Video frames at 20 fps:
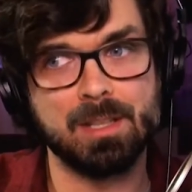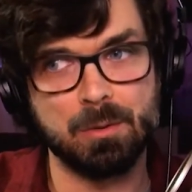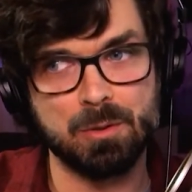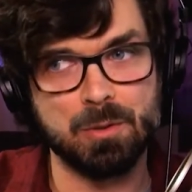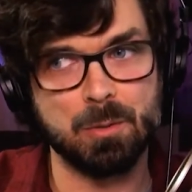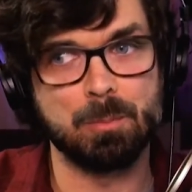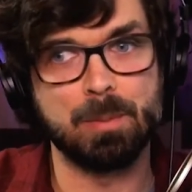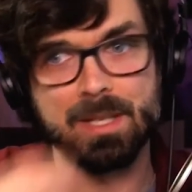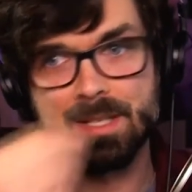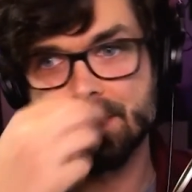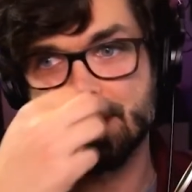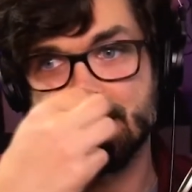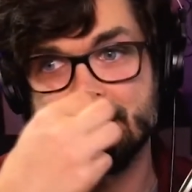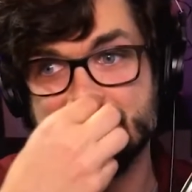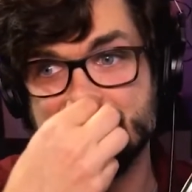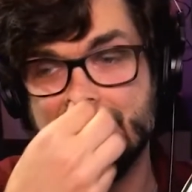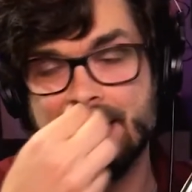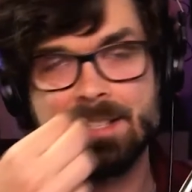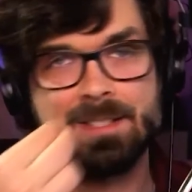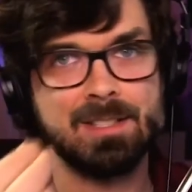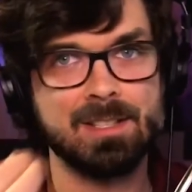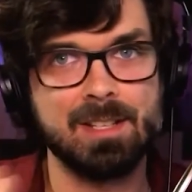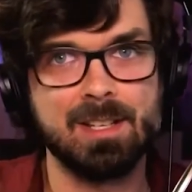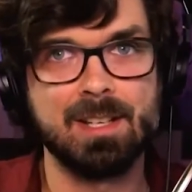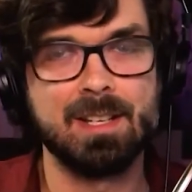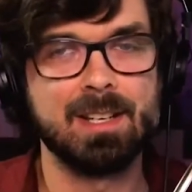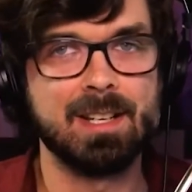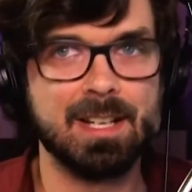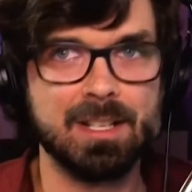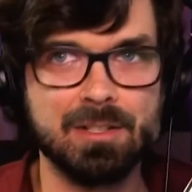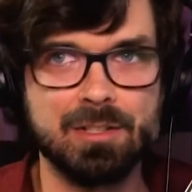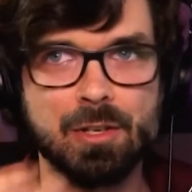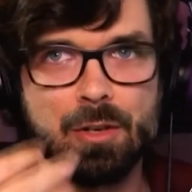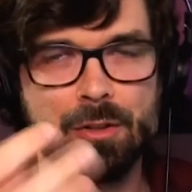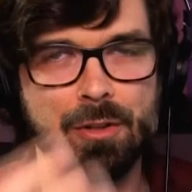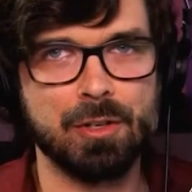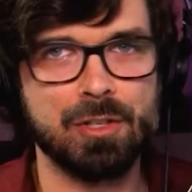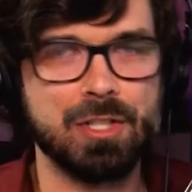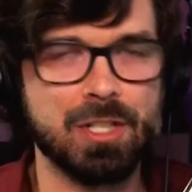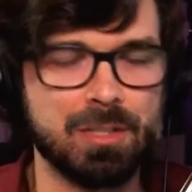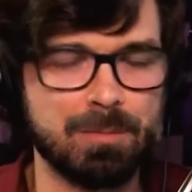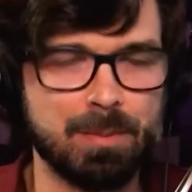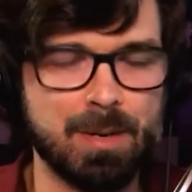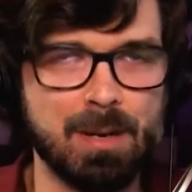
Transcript: It was a big success, and so they're just